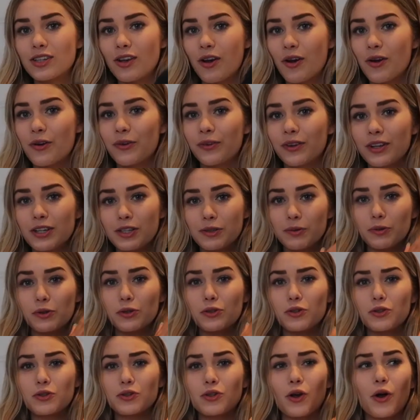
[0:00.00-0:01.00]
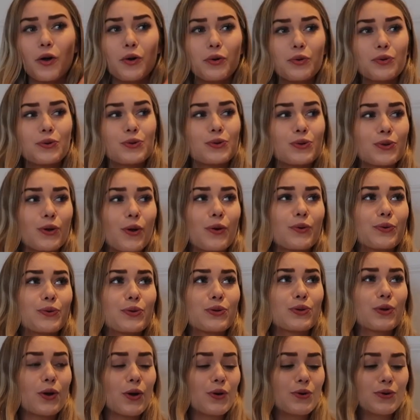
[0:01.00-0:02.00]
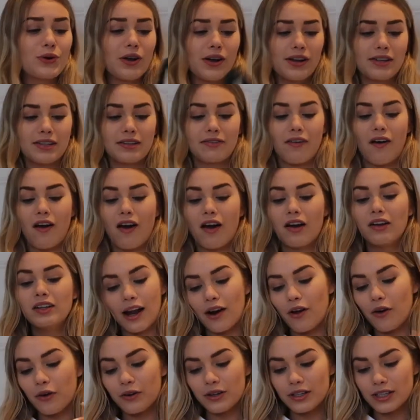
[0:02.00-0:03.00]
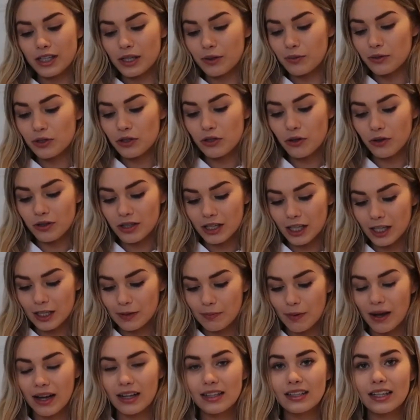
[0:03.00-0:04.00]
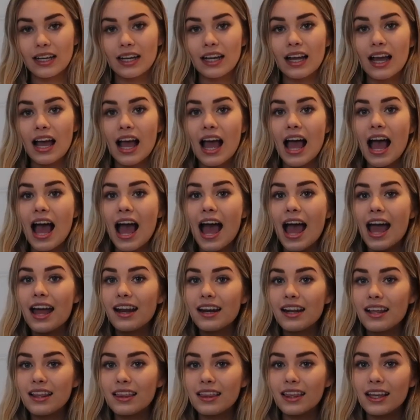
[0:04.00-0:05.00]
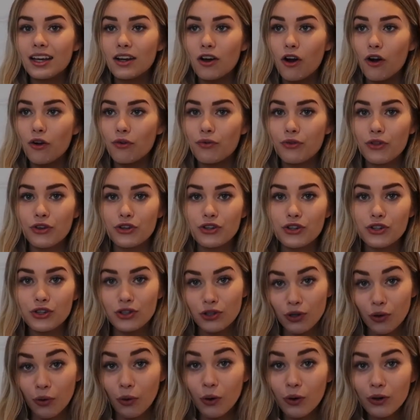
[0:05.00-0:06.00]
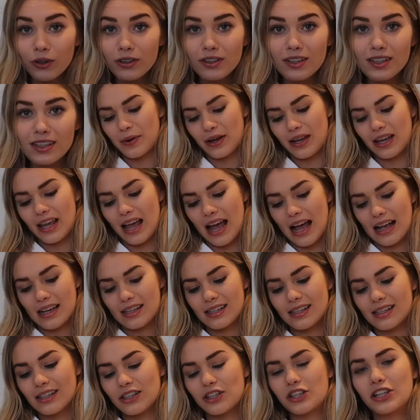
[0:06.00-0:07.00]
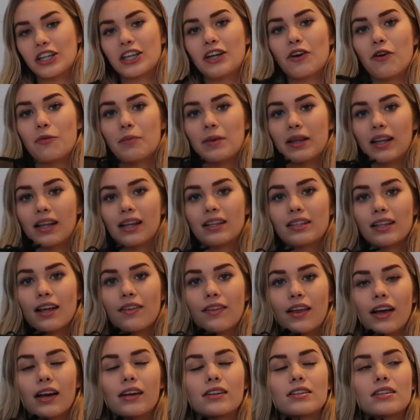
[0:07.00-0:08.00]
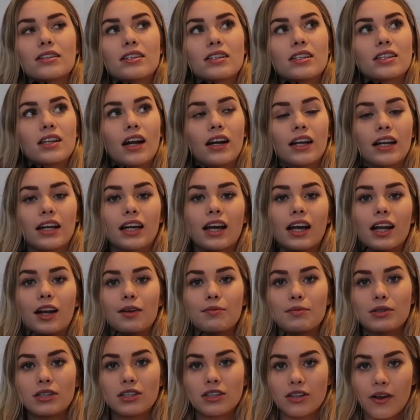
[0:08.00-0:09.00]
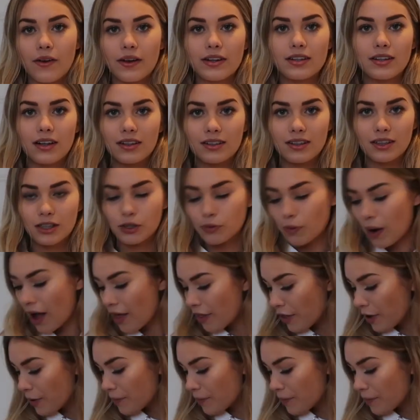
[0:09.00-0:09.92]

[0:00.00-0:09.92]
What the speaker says: so this was so nice of her, and I honestly was not expecting anything of the sort. But yes, she got me these and they are stunning and I'm so excited to wear